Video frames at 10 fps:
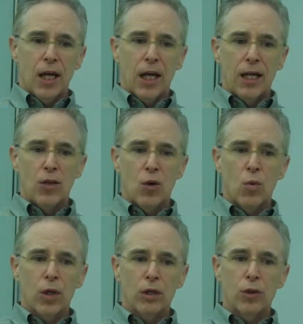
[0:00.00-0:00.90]
and I
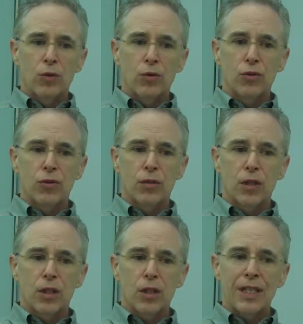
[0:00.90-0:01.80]
don't want to lose
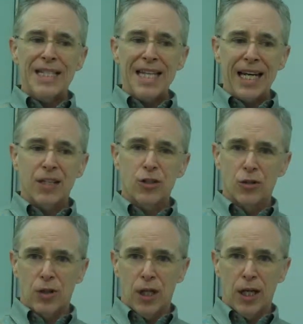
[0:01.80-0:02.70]

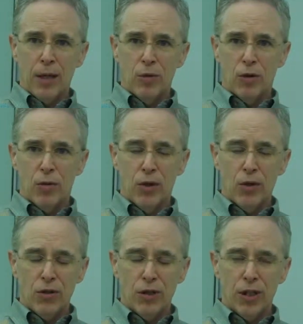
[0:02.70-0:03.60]
dancer time to
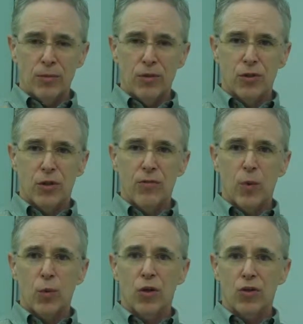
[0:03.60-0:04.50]
rehearse them, so I've
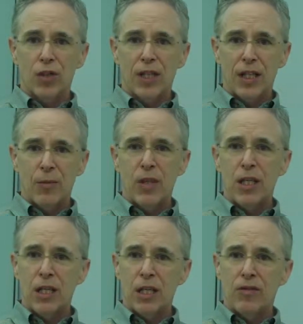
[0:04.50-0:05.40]
been rehearsing them in
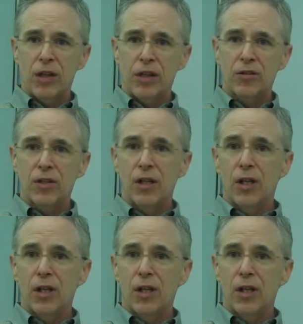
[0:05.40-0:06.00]
the evenings